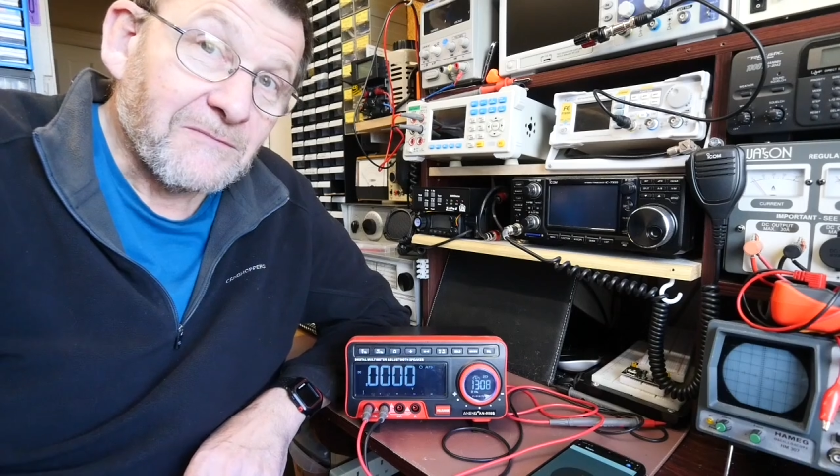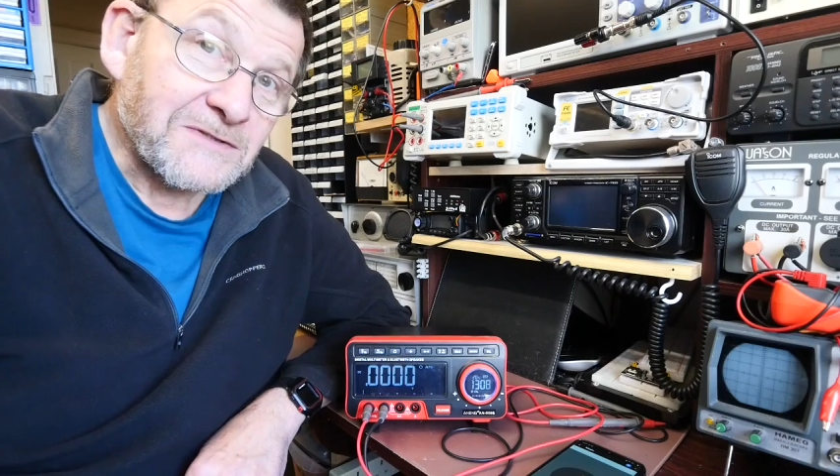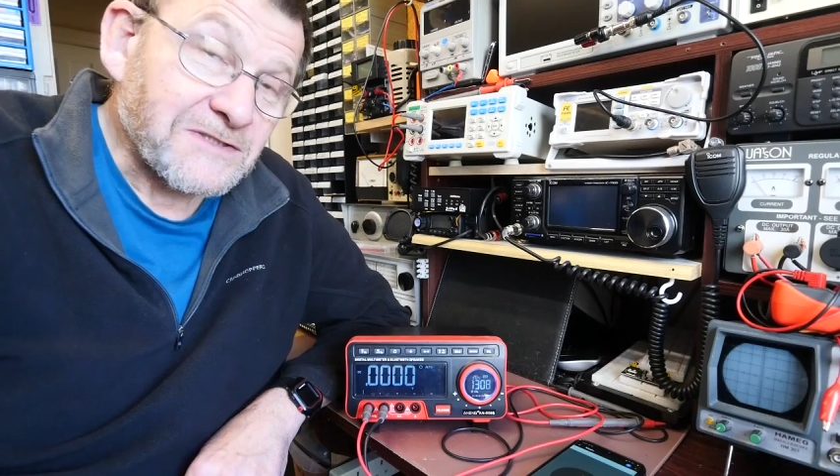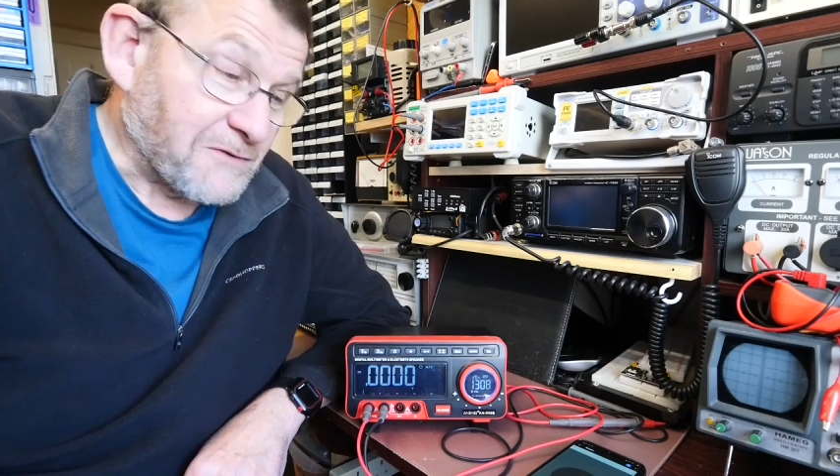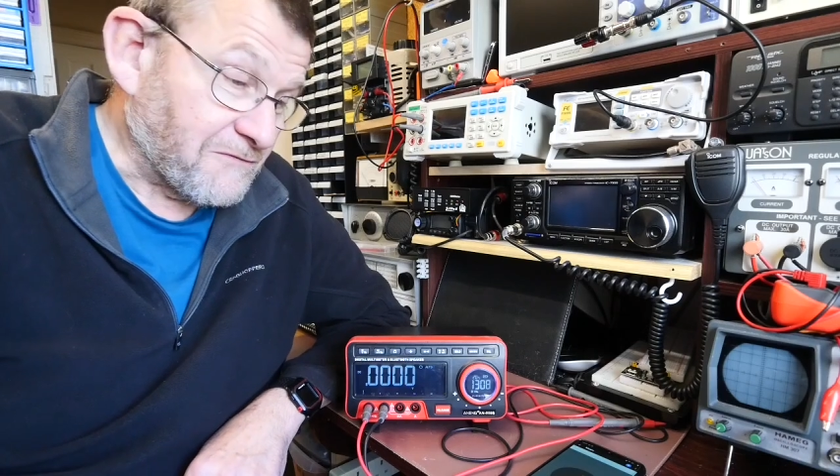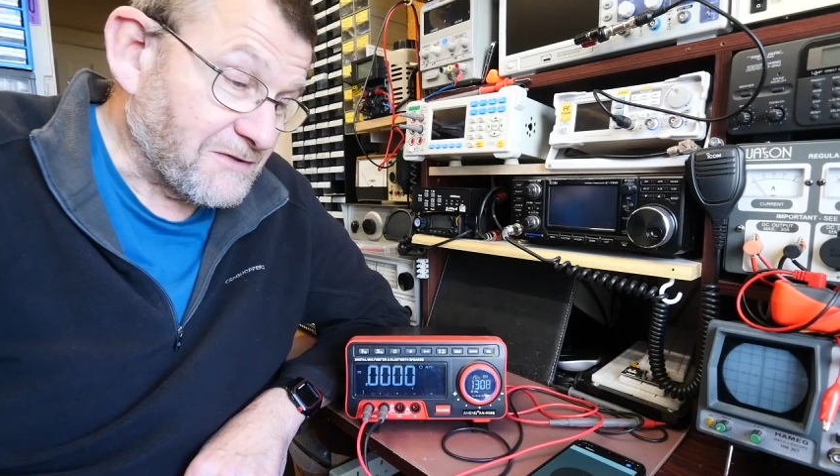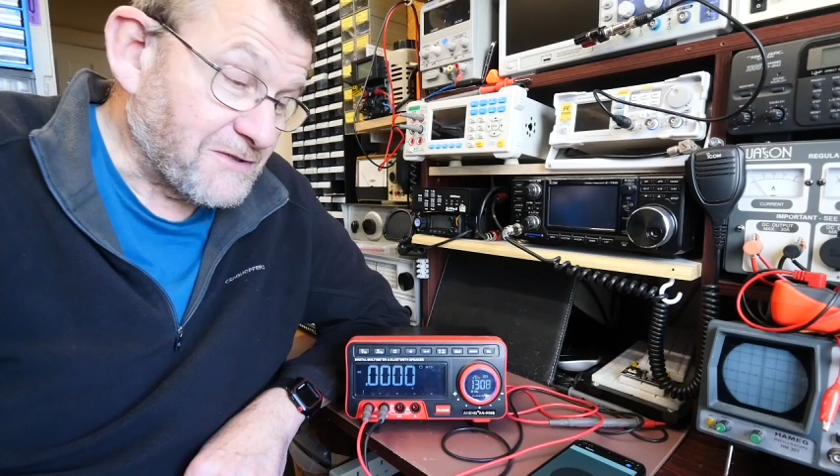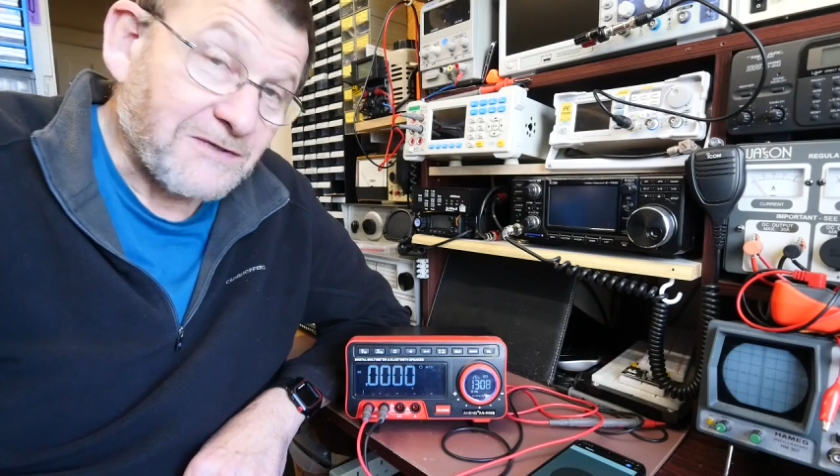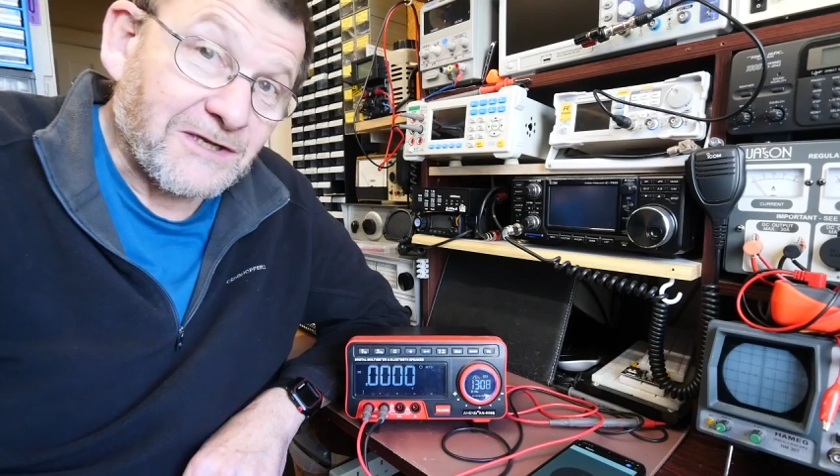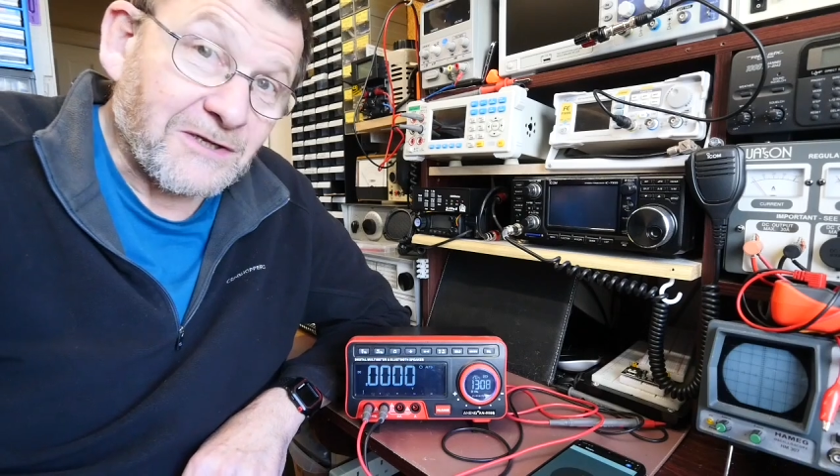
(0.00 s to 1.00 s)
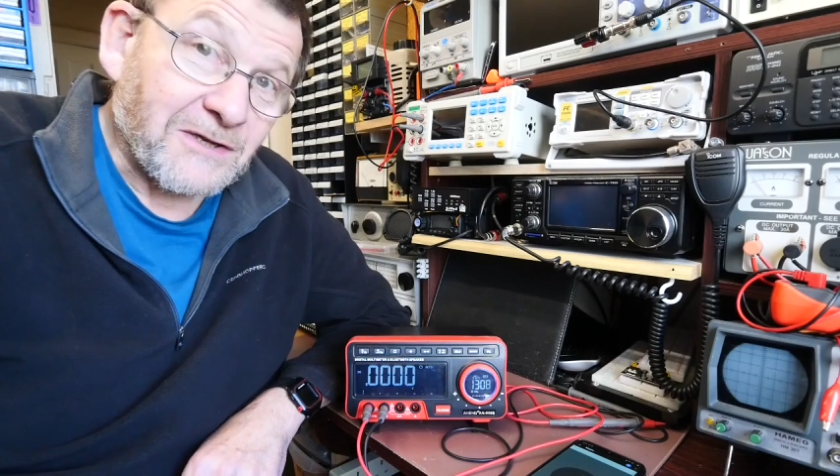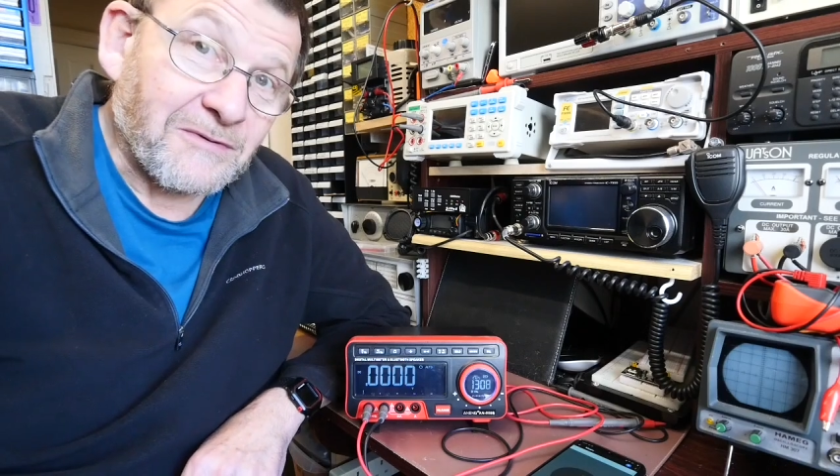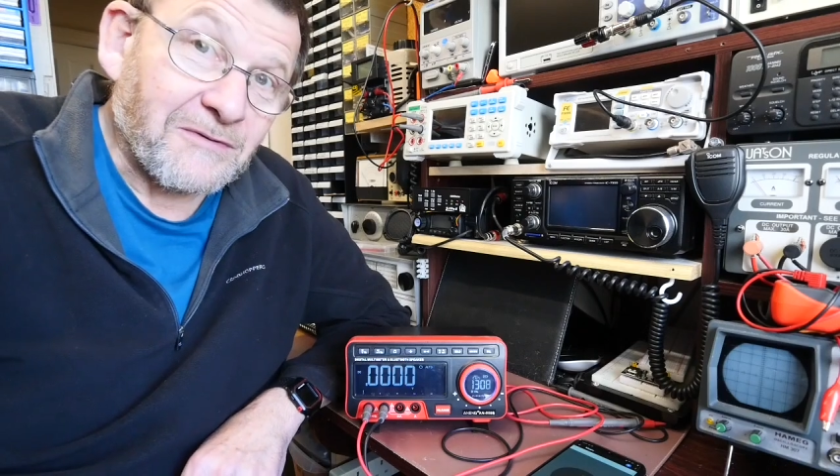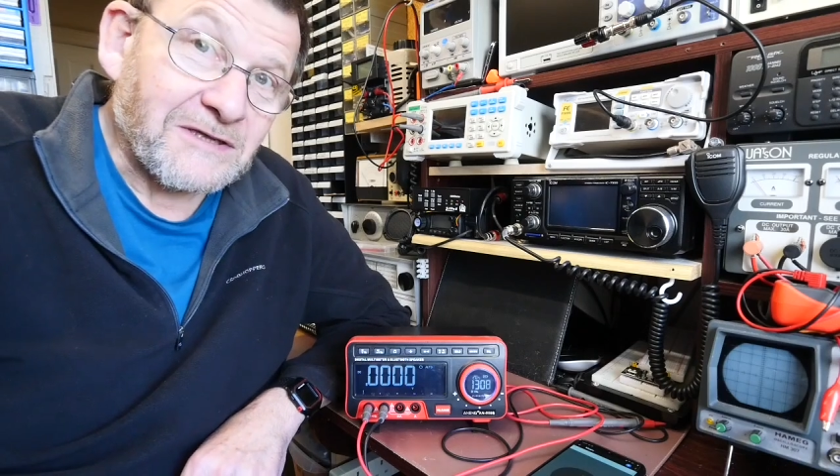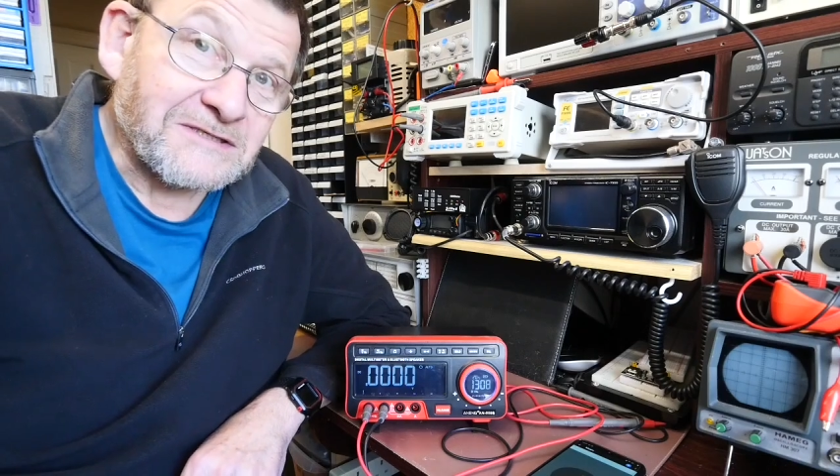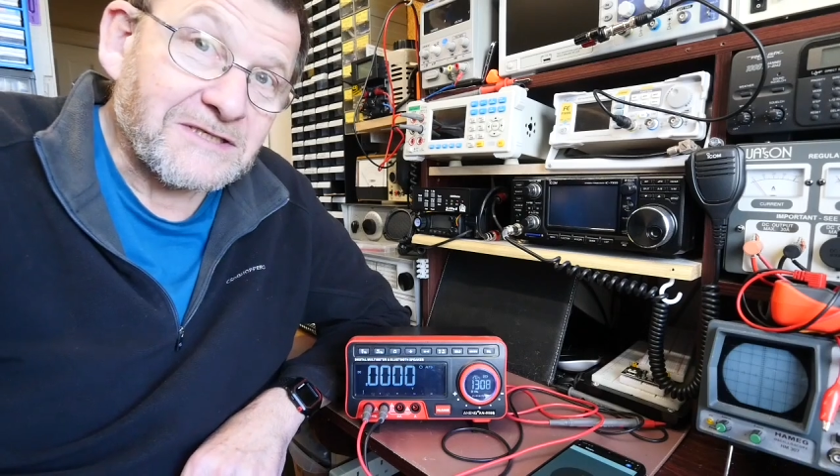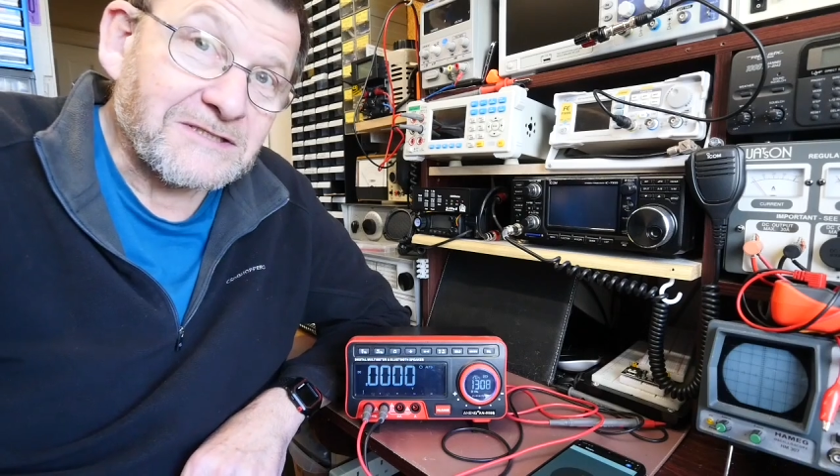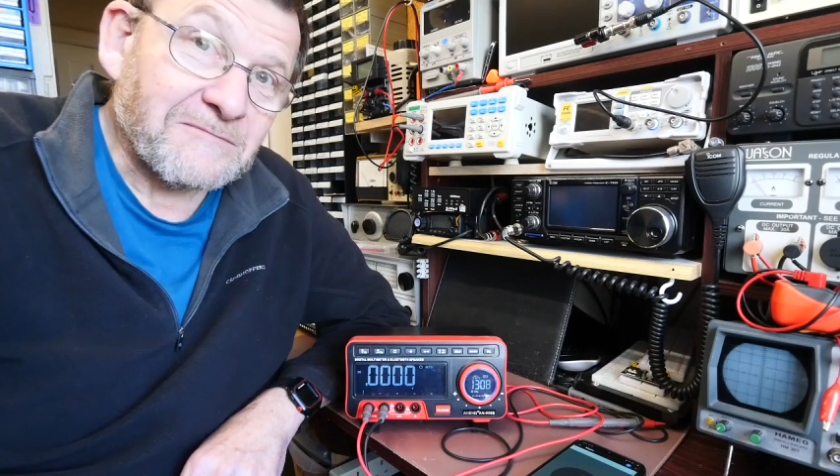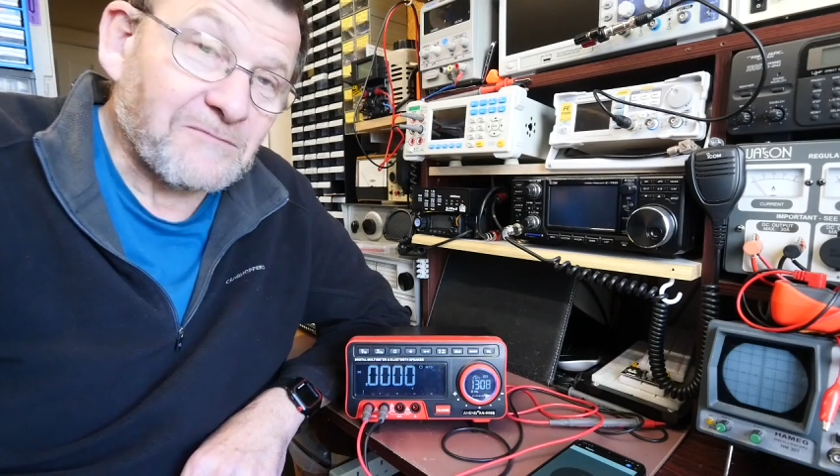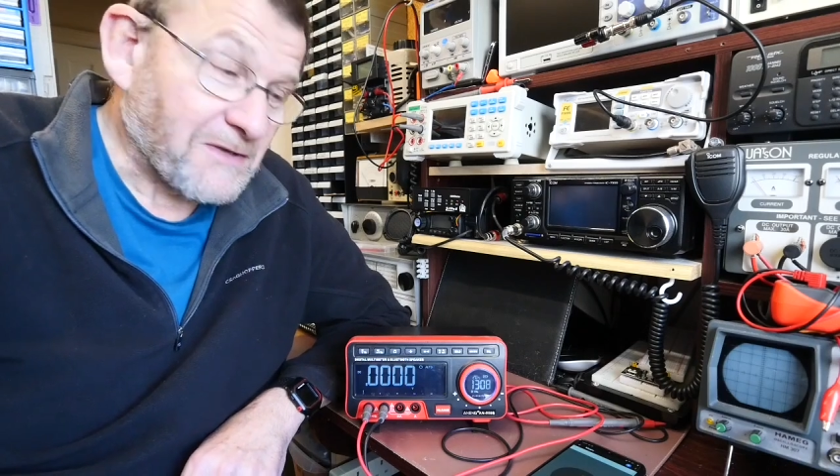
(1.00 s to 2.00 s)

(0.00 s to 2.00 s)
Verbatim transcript: So if I do get a copyright hit,